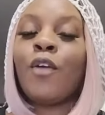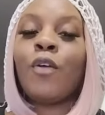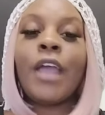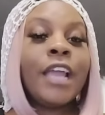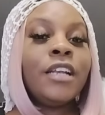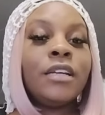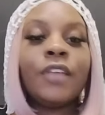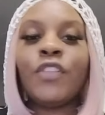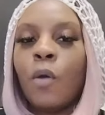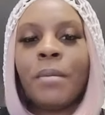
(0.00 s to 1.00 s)
Ain't
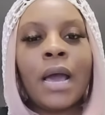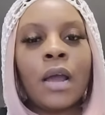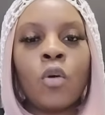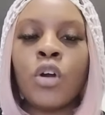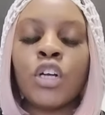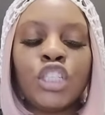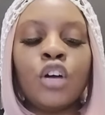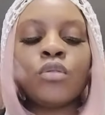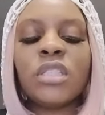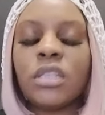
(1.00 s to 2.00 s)
nothing going to be out of order. She
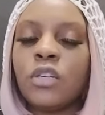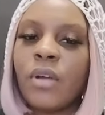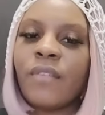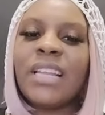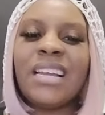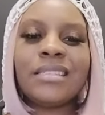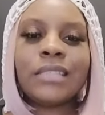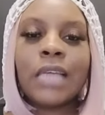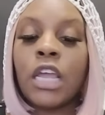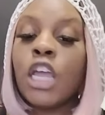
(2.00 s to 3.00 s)
going to still do everything the
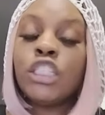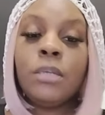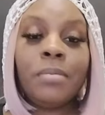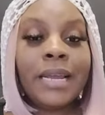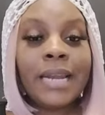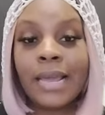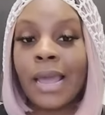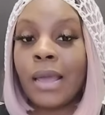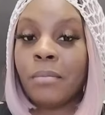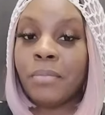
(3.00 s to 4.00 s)
same. She play that
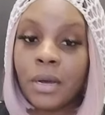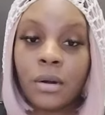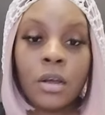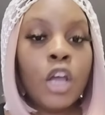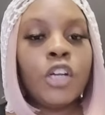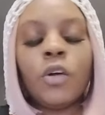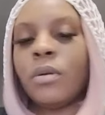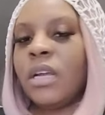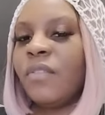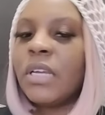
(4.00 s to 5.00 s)
game better.
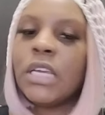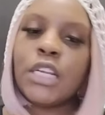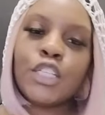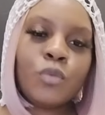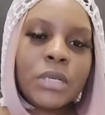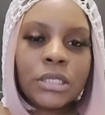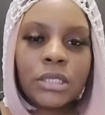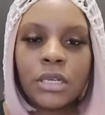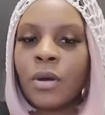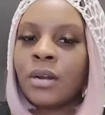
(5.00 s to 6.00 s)
Don't never get it
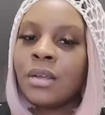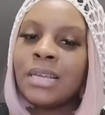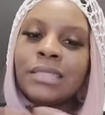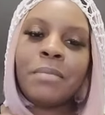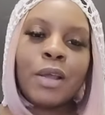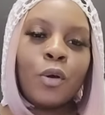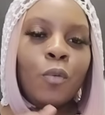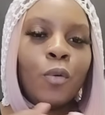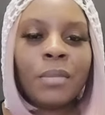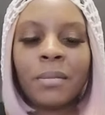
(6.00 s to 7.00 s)
twisted. Don't underestimate a
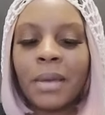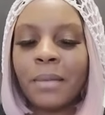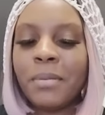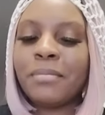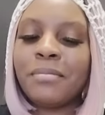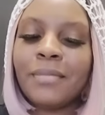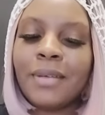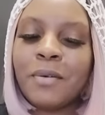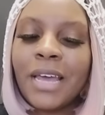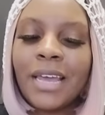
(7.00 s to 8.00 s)
woman, baby.
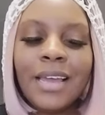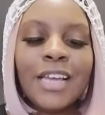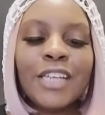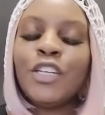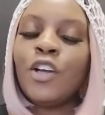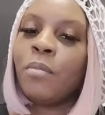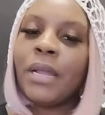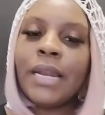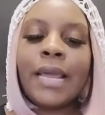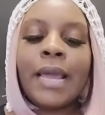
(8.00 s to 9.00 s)
Okay? She going to
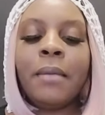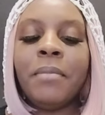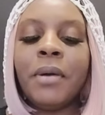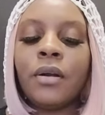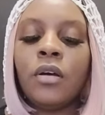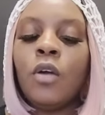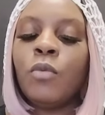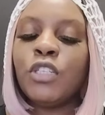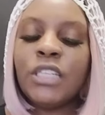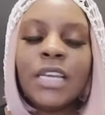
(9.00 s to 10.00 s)
play that game better.
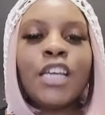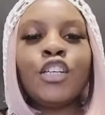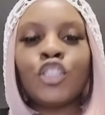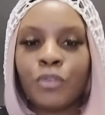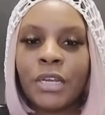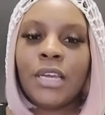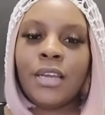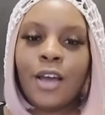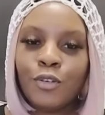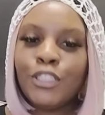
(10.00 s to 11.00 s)
When she get the
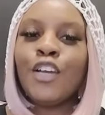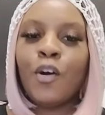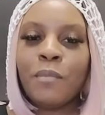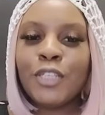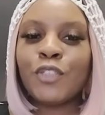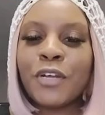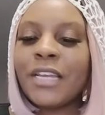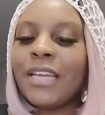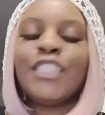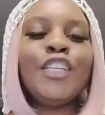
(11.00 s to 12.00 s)
tricking, oh, she going to be
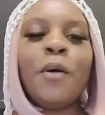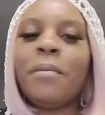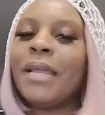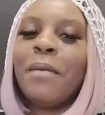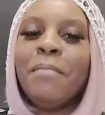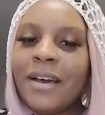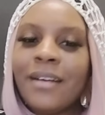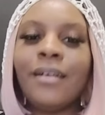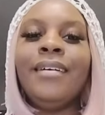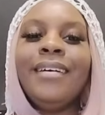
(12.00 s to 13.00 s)
tricking and she going to play it
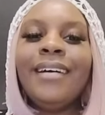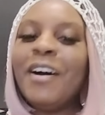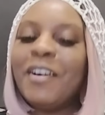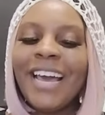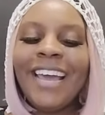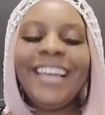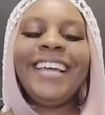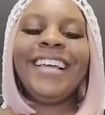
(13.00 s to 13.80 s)
better. Okay?